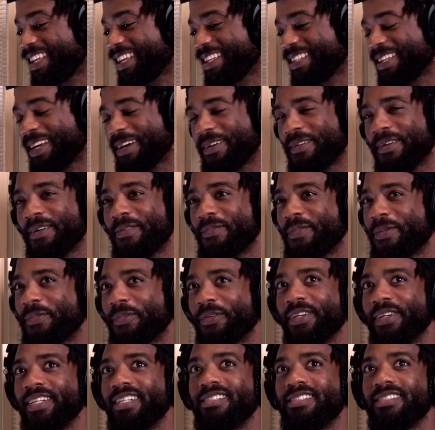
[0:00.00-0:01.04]
I remember
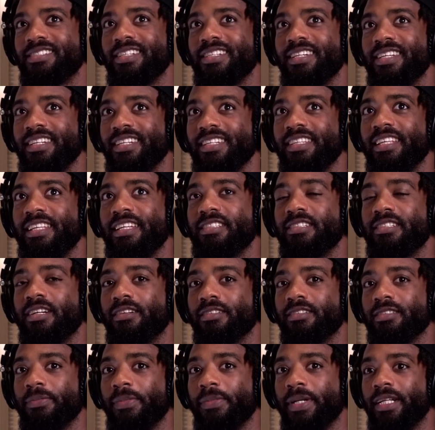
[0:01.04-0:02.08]
reading a study that
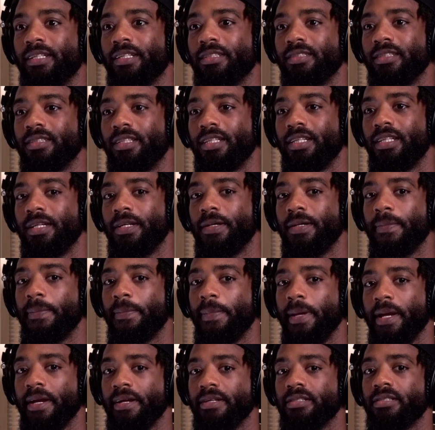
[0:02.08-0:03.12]
talked about
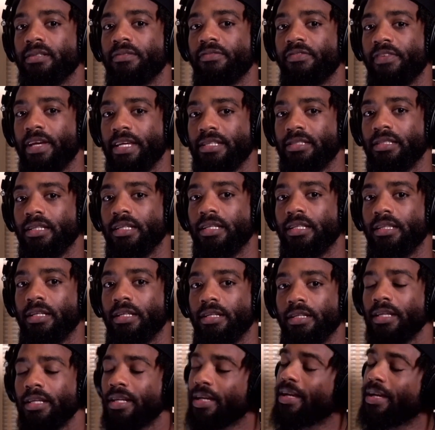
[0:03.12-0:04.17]
parents investing in
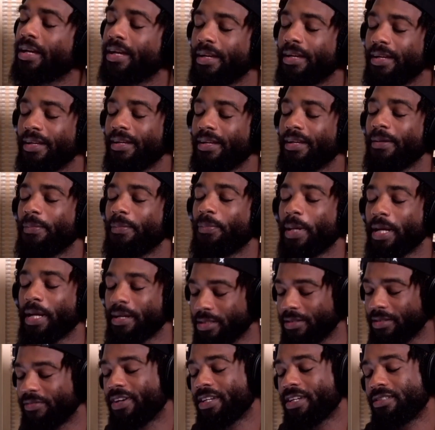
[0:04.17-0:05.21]

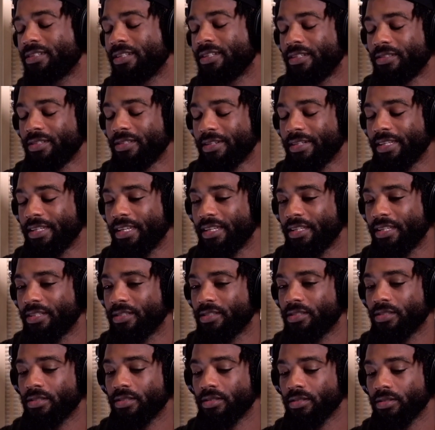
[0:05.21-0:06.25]
their
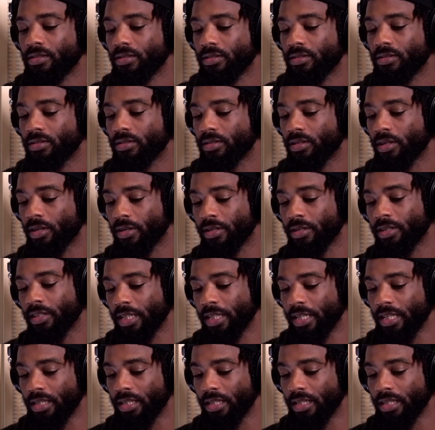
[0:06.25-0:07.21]
kids early,